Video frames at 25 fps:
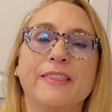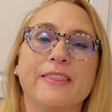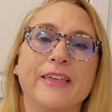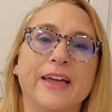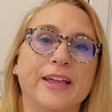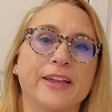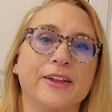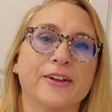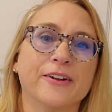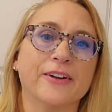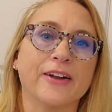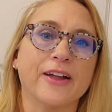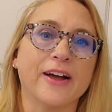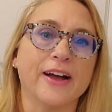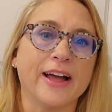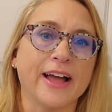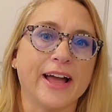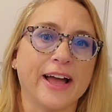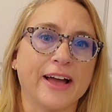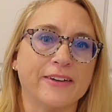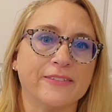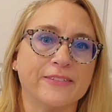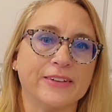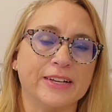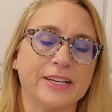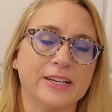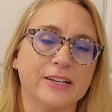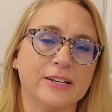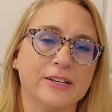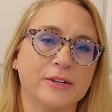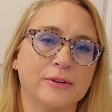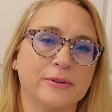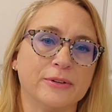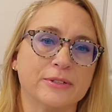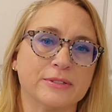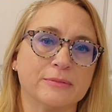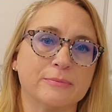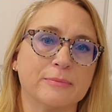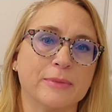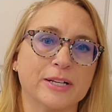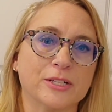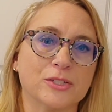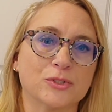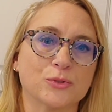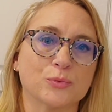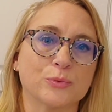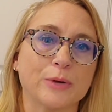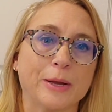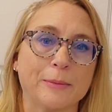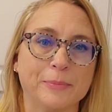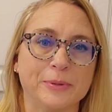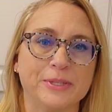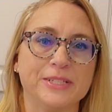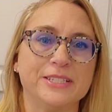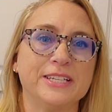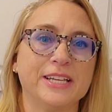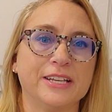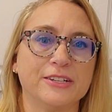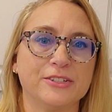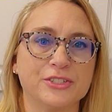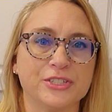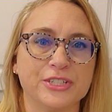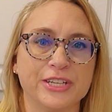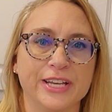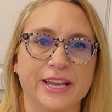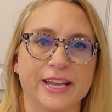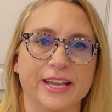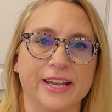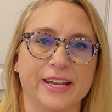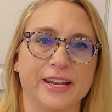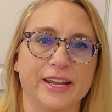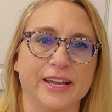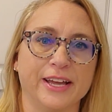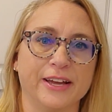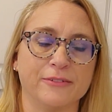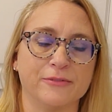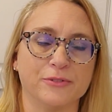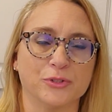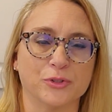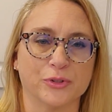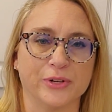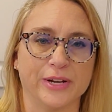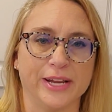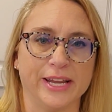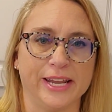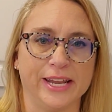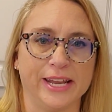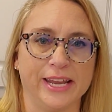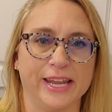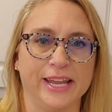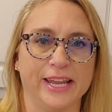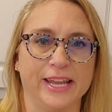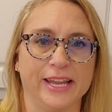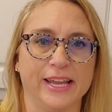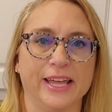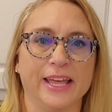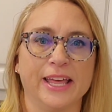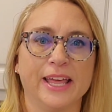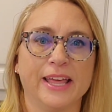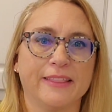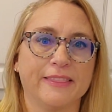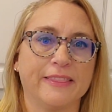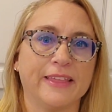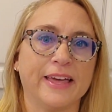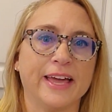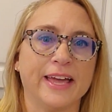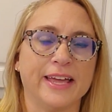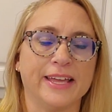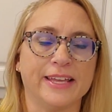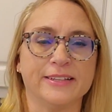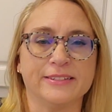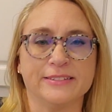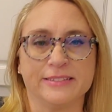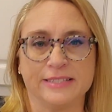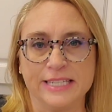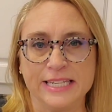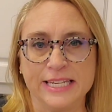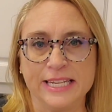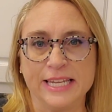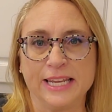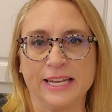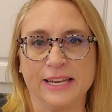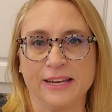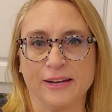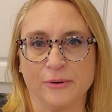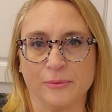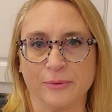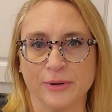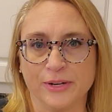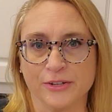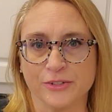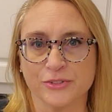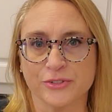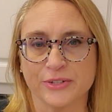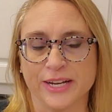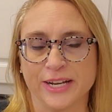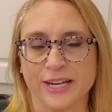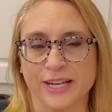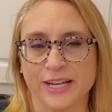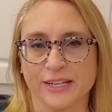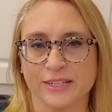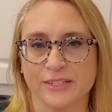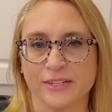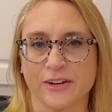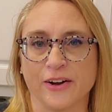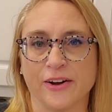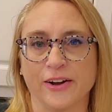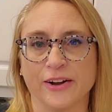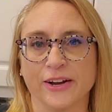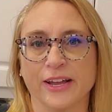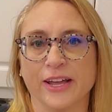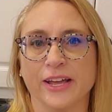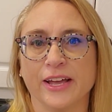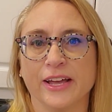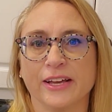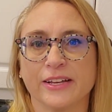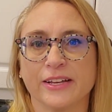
that you're not having to do as much repetition of training that is needed when you're training a dog.